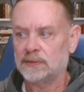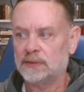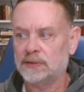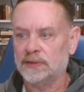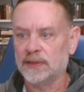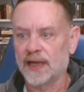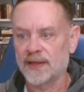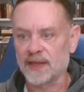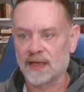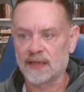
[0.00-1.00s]

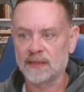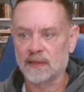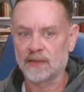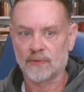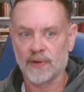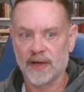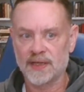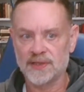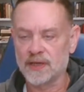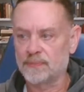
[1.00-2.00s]
hath kindled and
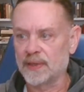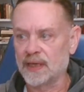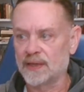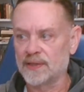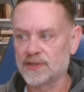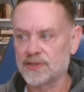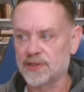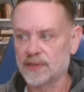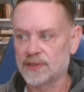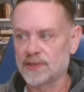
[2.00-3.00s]
raised up again the
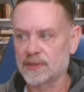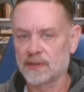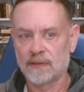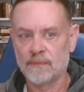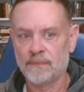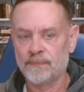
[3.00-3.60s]
church.